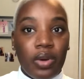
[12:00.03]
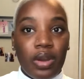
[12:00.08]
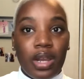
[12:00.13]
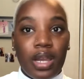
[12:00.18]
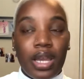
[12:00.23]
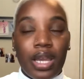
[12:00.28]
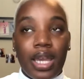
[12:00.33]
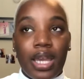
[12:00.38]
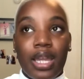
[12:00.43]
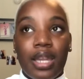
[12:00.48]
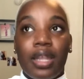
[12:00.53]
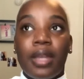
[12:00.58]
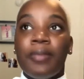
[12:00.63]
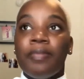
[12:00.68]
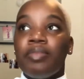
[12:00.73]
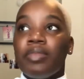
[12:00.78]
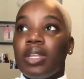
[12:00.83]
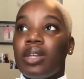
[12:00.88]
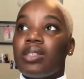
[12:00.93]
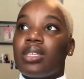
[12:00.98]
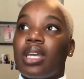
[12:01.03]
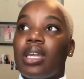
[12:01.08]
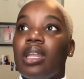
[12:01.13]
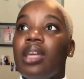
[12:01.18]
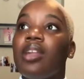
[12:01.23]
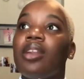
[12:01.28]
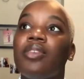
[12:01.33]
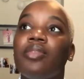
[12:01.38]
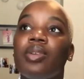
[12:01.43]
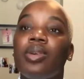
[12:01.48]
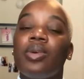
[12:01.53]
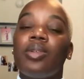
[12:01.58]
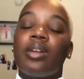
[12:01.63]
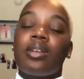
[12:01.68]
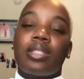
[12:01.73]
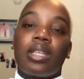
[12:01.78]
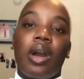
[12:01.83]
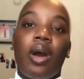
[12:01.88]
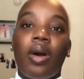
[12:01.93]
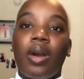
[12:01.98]
it, and there's like an interview, there's
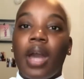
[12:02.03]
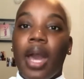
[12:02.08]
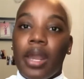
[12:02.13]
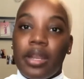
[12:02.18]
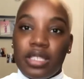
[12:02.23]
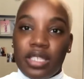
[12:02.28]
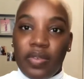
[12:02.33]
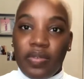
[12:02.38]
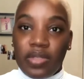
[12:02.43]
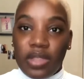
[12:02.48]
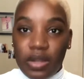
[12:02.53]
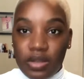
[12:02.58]
like all kind of stuff, and there's